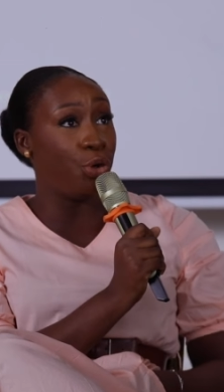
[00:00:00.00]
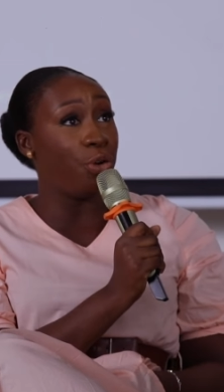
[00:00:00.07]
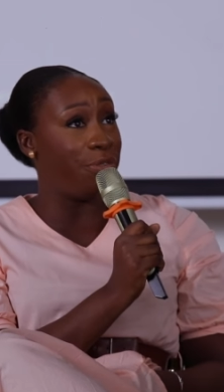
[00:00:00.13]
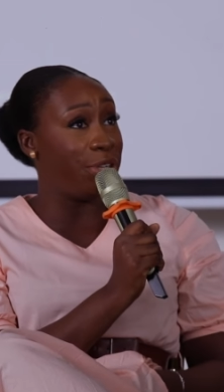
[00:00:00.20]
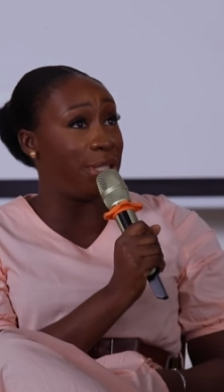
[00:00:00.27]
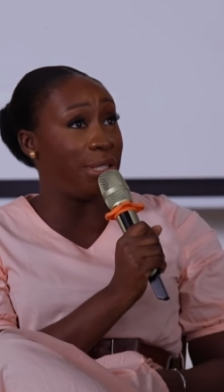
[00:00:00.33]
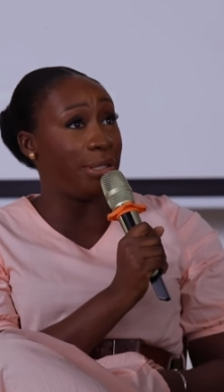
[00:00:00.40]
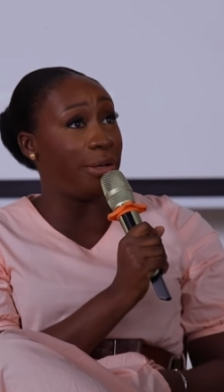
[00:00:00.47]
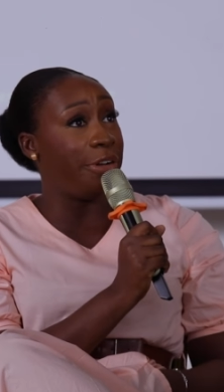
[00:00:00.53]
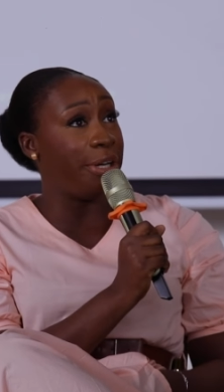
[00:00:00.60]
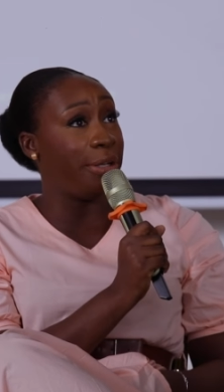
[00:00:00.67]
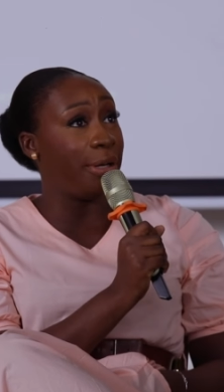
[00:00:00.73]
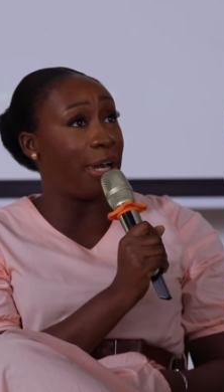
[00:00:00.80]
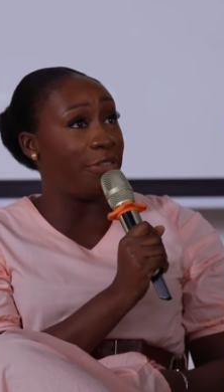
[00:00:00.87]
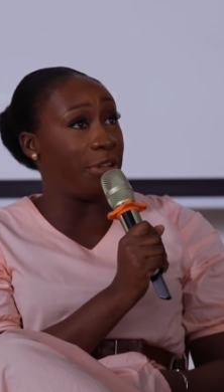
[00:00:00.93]
you know VCs
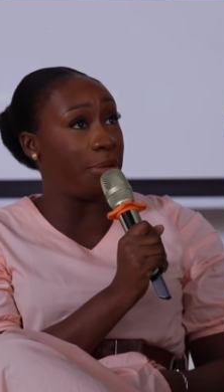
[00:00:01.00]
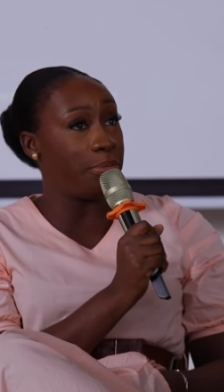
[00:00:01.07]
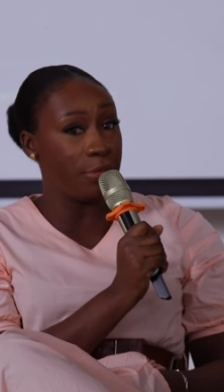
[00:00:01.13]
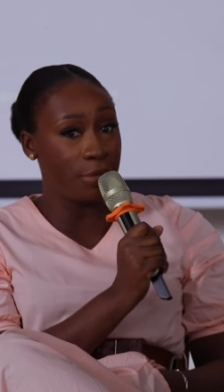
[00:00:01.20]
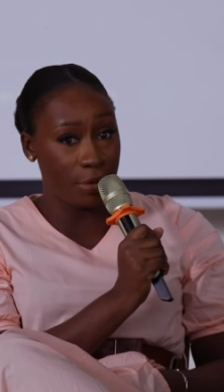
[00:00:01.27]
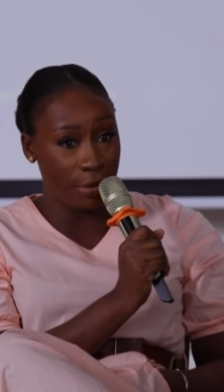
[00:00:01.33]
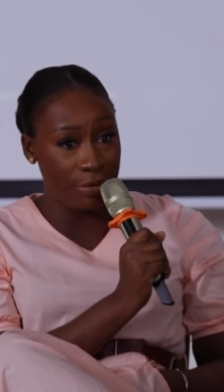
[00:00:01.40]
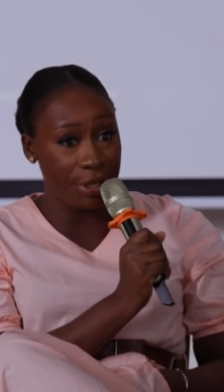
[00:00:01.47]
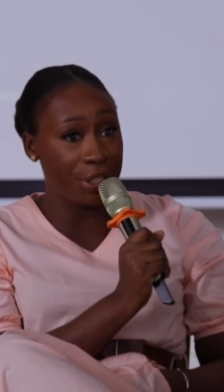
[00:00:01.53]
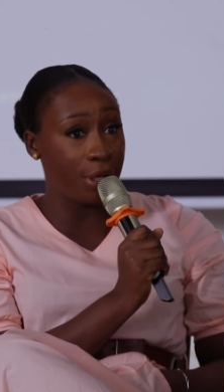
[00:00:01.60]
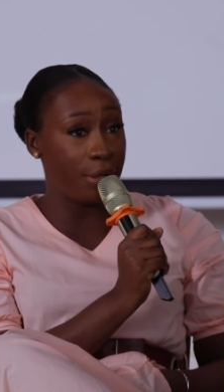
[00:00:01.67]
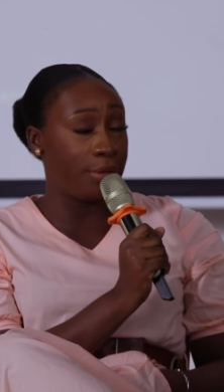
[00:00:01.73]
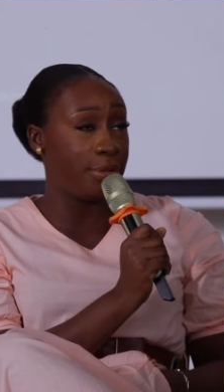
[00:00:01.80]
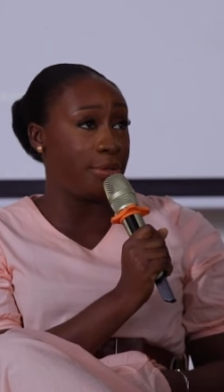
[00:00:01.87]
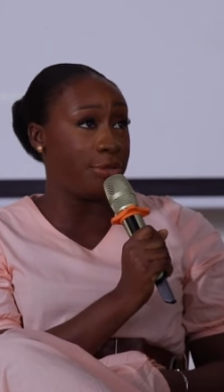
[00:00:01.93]
already have them. So
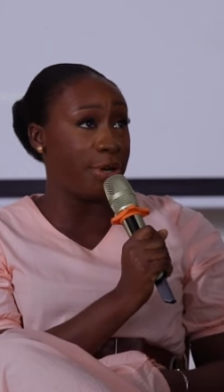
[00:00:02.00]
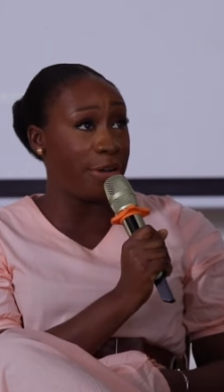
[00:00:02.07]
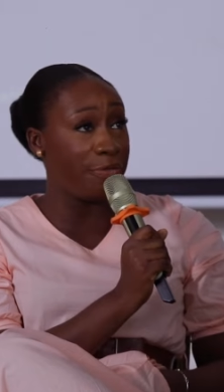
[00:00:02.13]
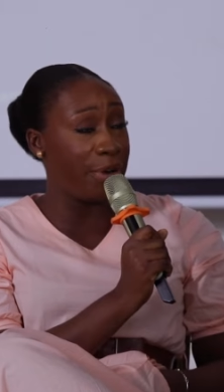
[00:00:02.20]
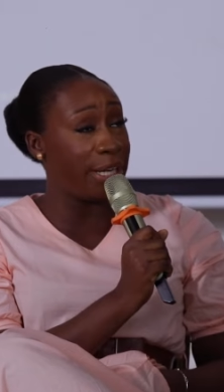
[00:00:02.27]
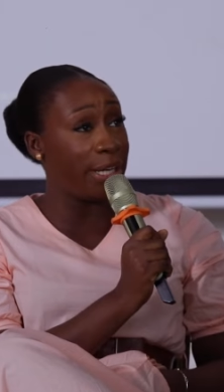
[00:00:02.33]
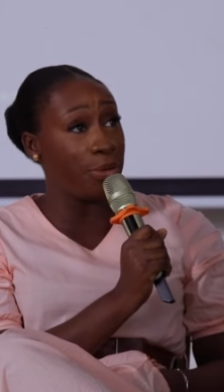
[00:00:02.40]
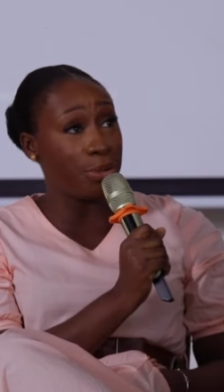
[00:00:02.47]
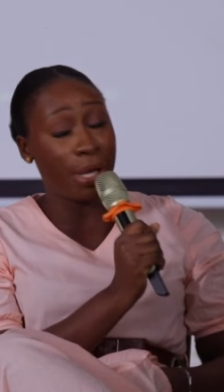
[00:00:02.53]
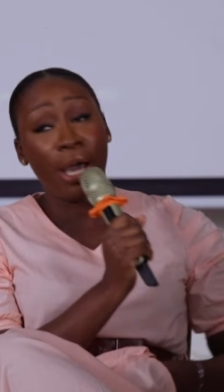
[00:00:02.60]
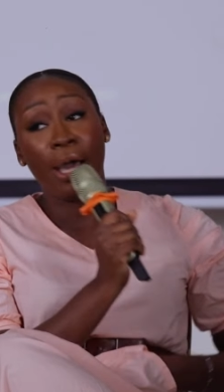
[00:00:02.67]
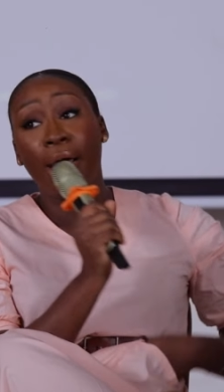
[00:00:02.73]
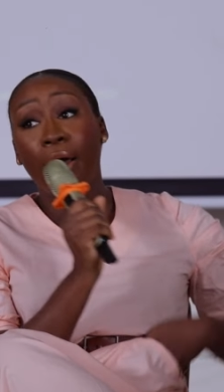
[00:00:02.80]
reach out. Try and find out.